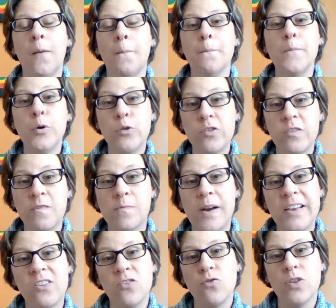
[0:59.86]
most of my
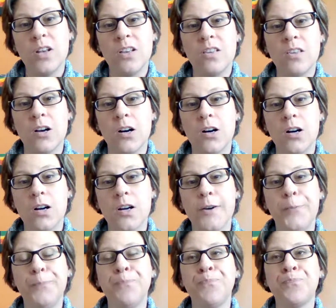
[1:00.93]
students
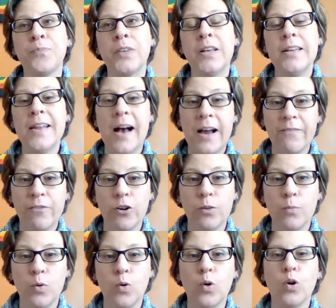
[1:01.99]
are
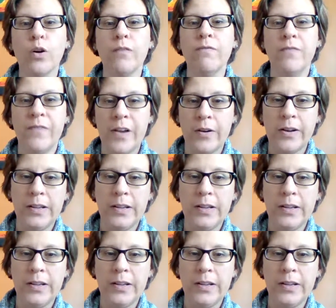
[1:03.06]
nonverbal or very